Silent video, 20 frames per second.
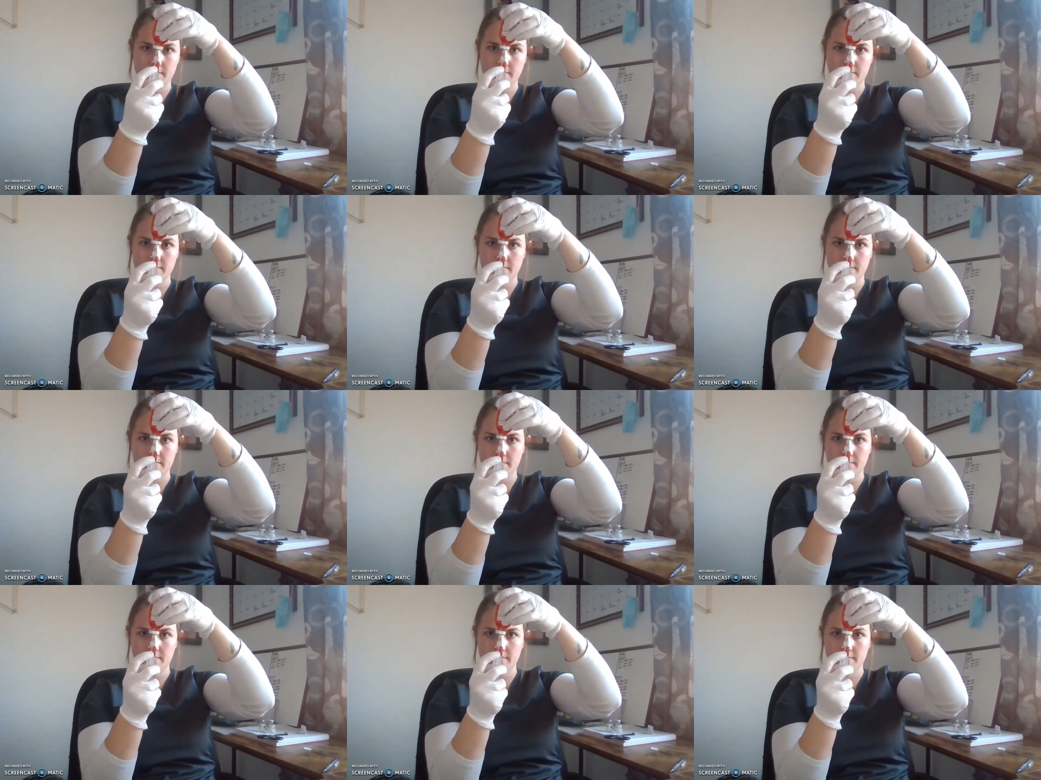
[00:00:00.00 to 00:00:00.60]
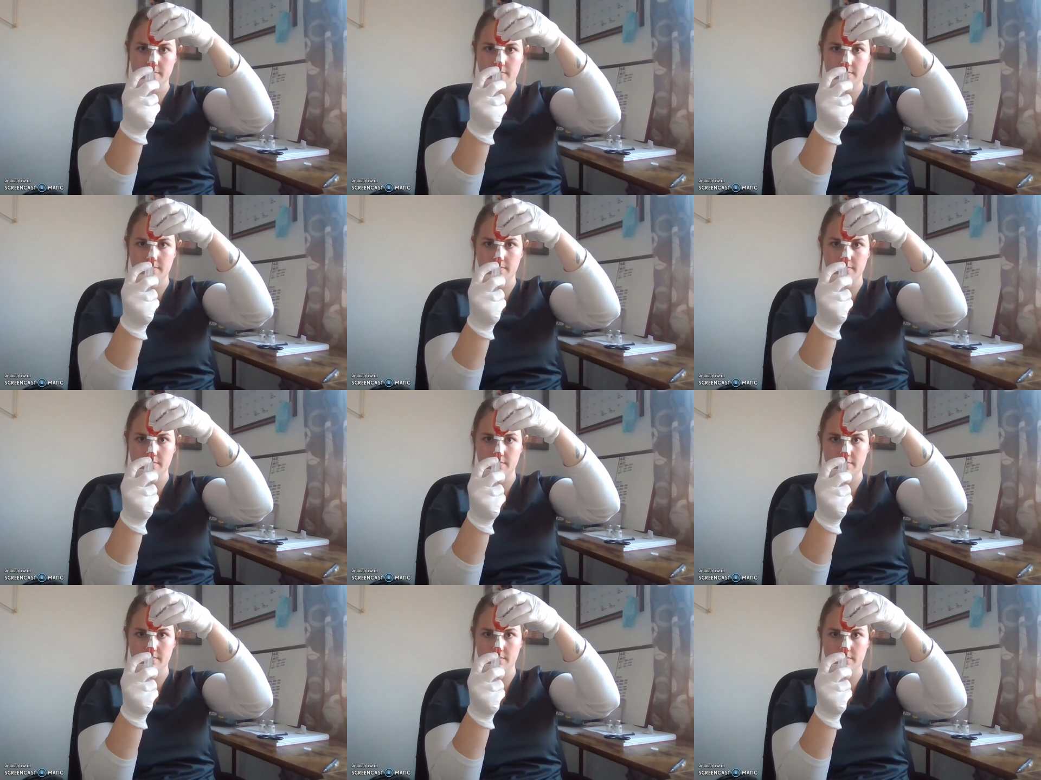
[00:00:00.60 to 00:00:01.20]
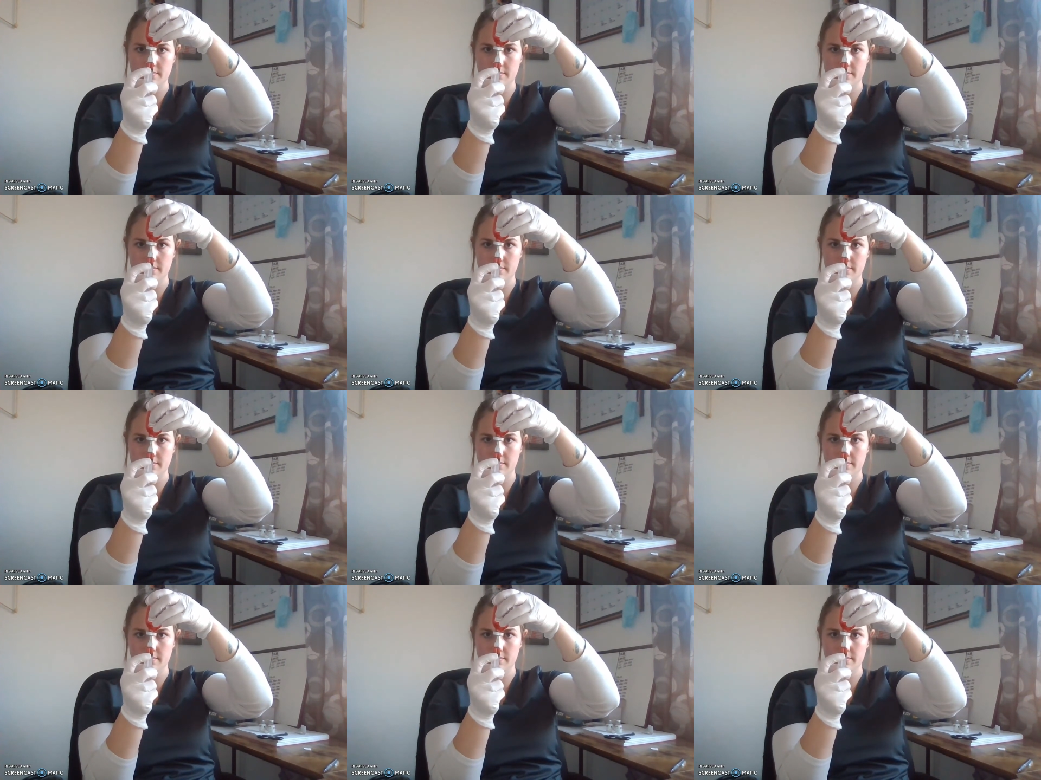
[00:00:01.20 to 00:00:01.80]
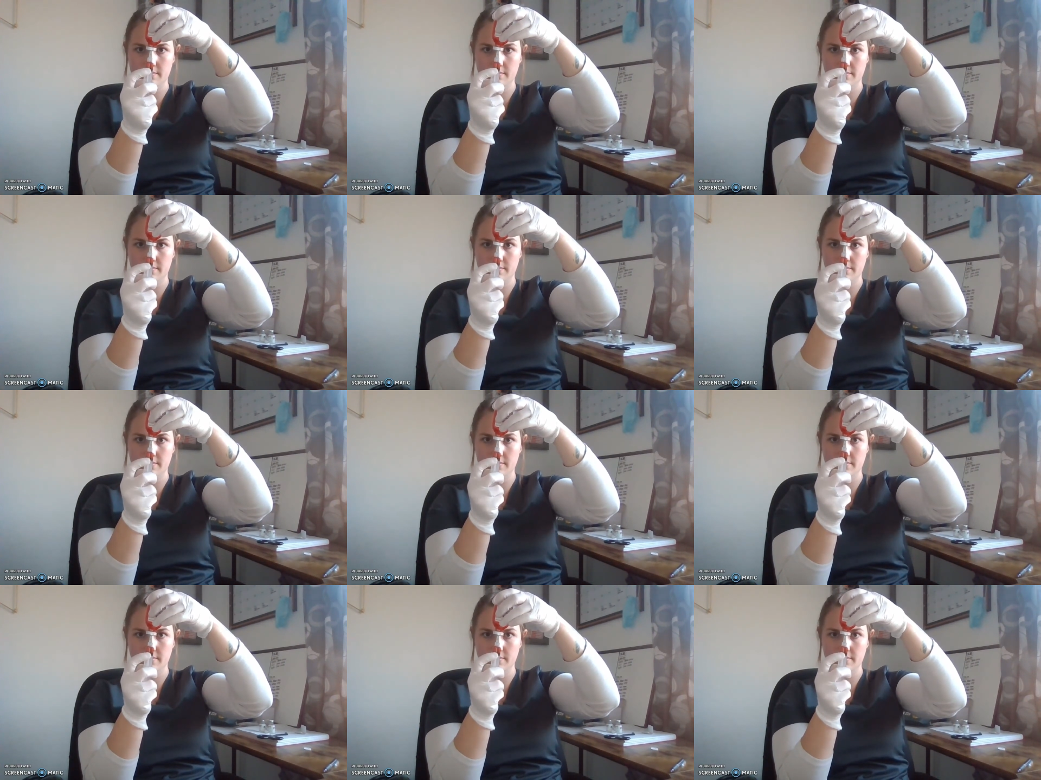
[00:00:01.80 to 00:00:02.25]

(no one is talking)